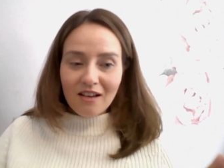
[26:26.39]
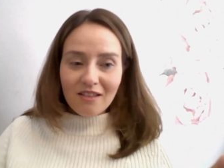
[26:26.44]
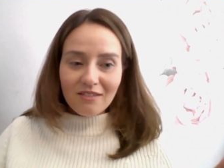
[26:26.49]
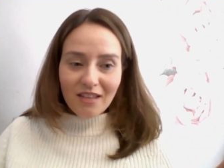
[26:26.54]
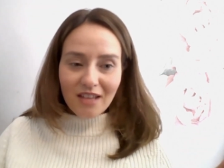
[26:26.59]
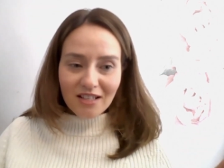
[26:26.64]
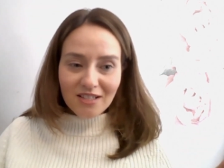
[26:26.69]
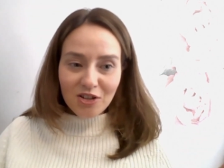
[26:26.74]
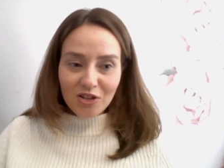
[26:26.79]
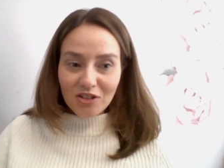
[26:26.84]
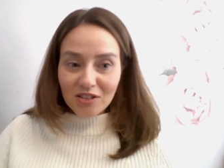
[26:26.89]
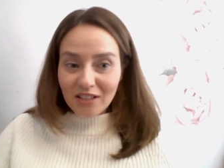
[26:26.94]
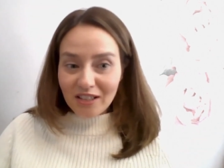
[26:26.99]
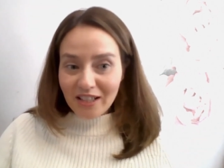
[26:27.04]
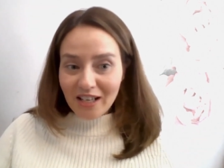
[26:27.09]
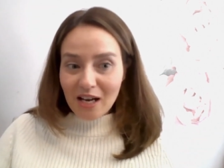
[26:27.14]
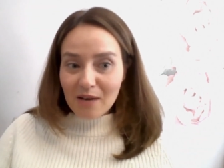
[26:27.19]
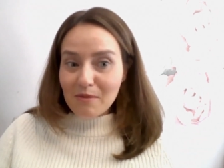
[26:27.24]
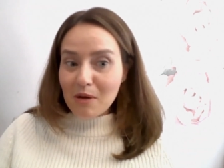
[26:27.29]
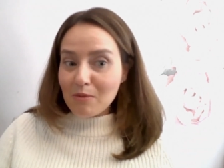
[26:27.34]
that's
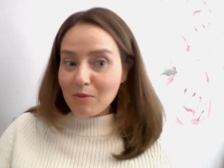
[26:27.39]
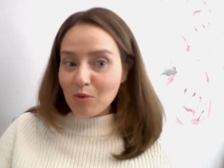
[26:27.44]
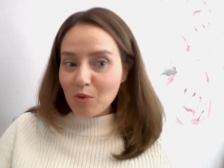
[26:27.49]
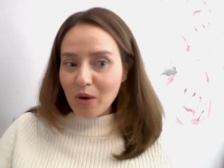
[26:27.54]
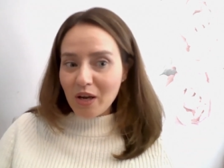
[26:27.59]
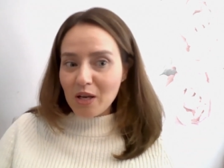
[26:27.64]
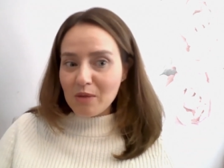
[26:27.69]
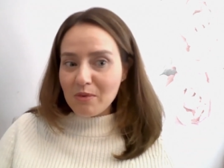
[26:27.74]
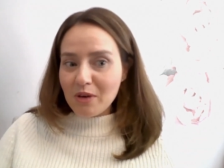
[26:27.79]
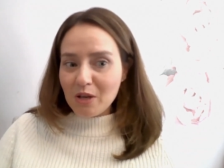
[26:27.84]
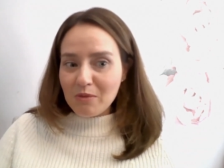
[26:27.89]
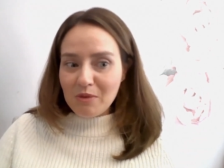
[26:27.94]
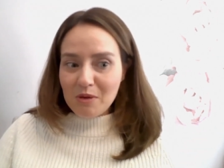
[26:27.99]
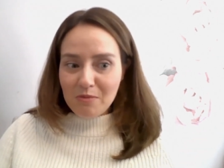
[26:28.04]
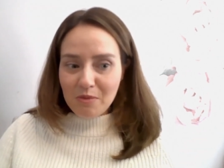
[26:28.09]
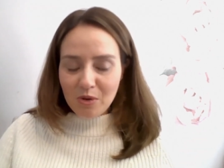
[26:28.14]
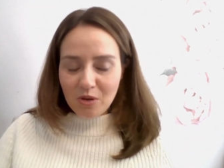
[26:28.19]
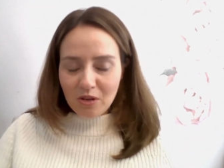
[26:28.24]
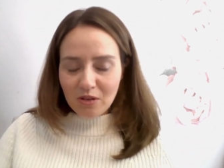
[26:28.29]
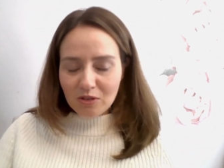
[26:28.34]
certainly come up quite a bit of
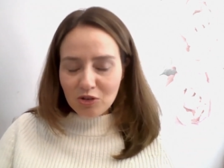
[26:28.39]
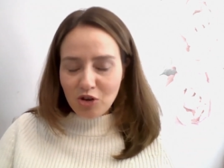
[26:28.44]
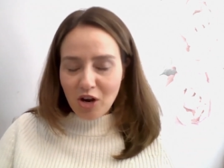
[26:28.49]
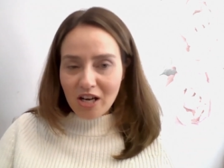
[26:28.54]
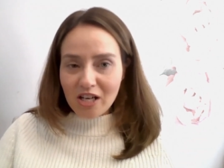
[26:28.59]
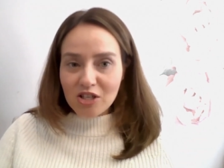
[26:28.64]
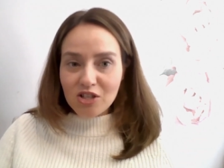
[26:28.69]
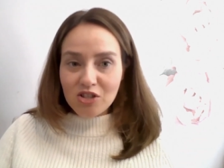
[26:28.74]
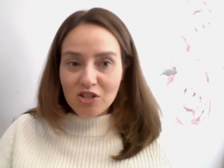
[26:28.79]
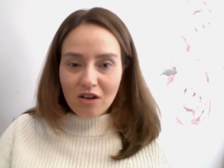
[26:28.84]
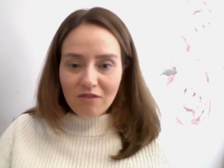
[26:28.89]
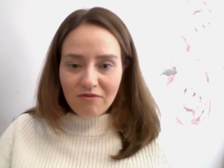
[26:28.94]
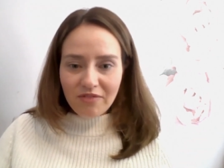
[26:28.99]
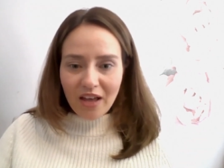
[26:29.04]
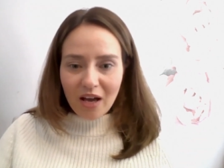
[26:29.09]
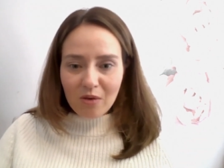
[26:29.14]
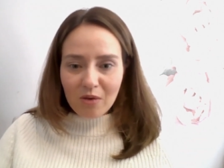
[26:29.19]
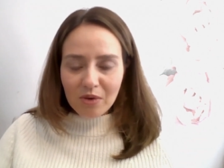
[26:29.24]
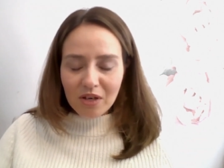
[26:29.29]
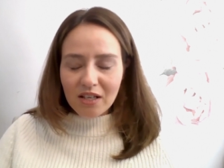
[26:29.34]
people trying to solve
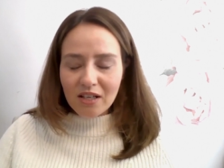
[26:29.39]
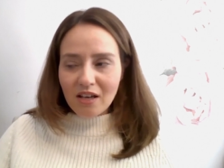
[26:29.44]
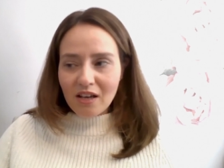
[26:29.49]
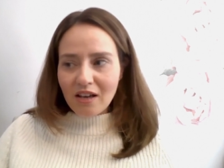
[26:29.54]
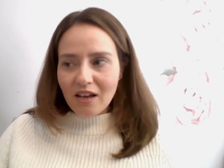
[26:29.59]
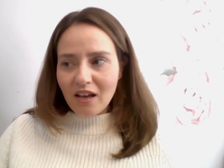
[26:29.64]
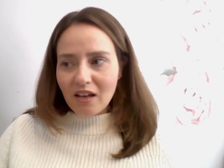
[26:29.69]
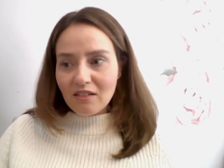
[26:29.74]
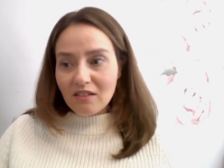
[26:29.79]
that one.